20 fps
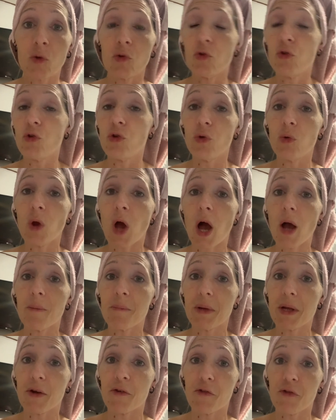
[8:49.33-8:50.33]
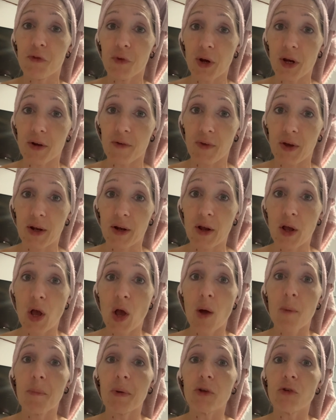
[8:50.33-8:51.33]
Do not be afraid of it,
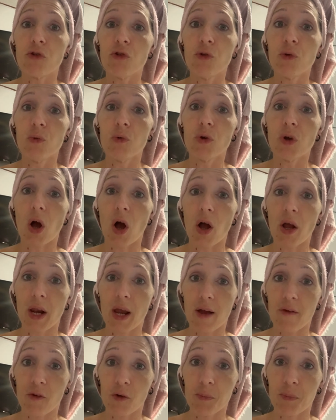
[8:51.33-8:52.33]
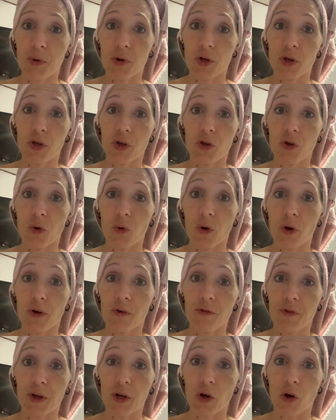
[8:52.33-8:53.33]
but do not ever put your
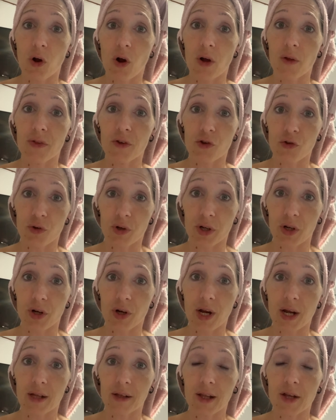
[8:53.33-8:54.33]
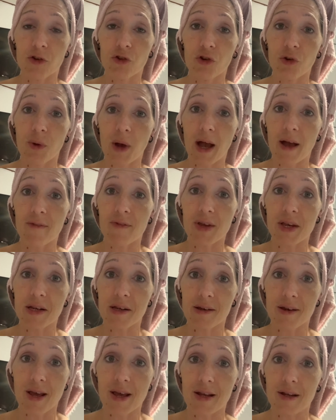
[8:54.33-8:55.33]
finger on the trigger unless you have
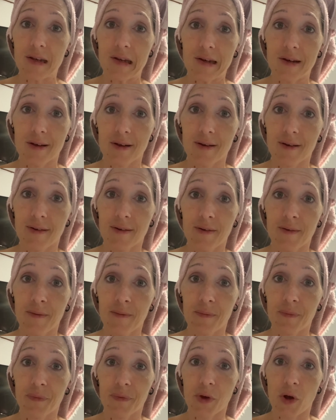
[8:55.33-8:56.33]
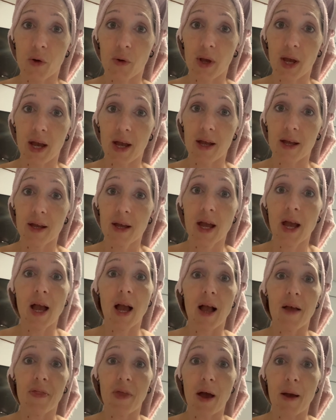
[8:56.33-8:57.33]
intent. Okay?
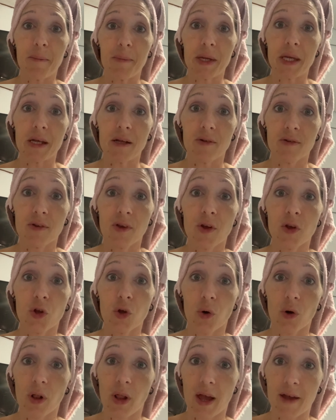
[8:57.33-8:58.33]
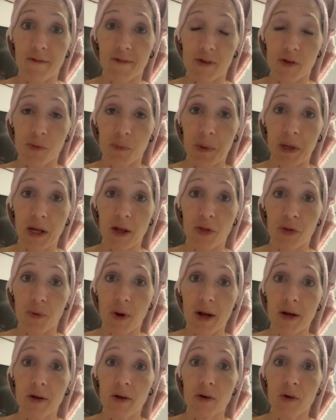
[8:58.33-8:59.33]
And that means your life is being
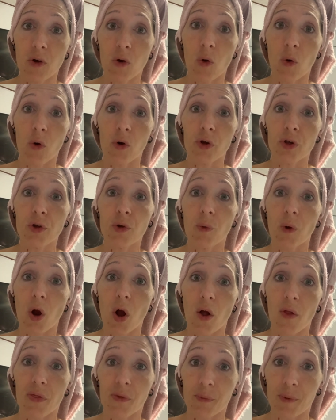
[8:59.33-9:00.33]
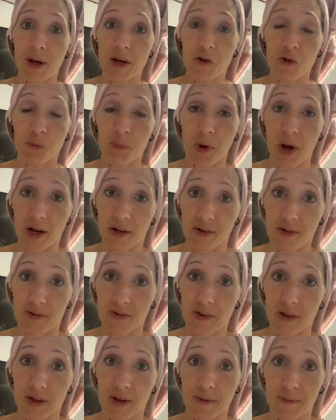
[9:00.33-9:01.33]
threatened or you are on the range
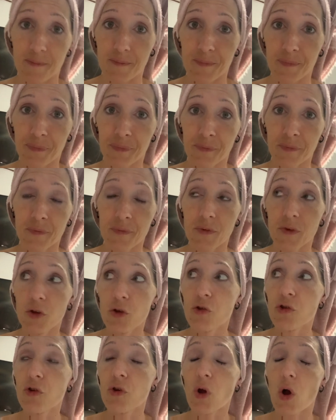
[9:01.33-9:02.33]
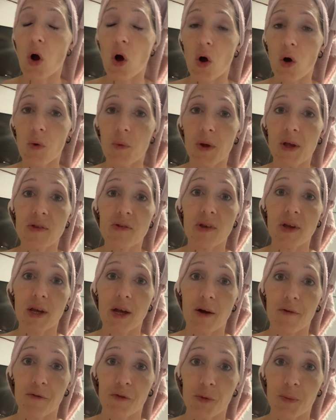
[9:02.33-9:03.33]
practicing. You should always get
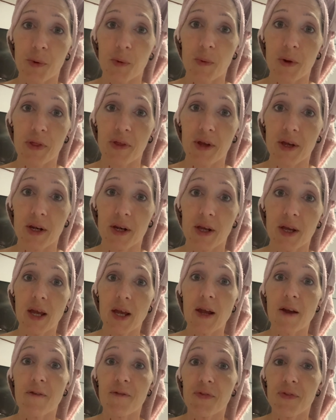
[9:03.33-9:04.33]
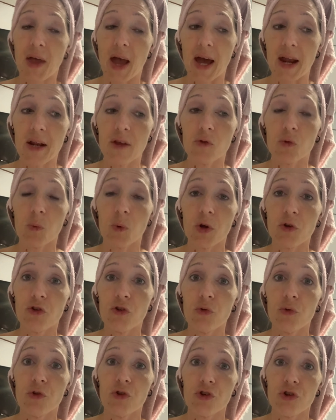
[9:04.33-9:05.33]
comfortable with it. If that is what
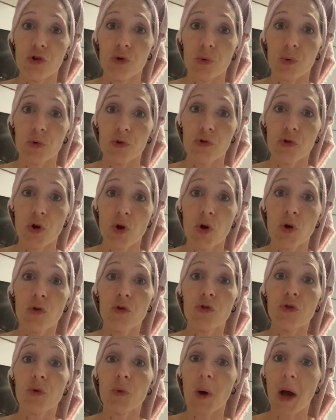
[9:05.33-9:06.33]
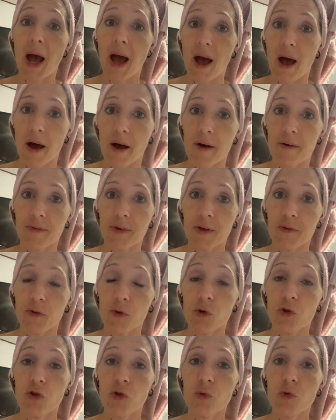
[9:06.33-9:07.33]
you choose to have, if
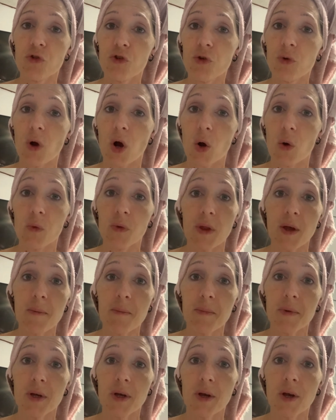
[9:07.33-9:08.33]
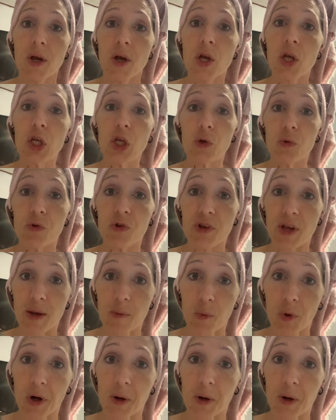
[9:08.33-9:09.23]
you choose to own them, you damn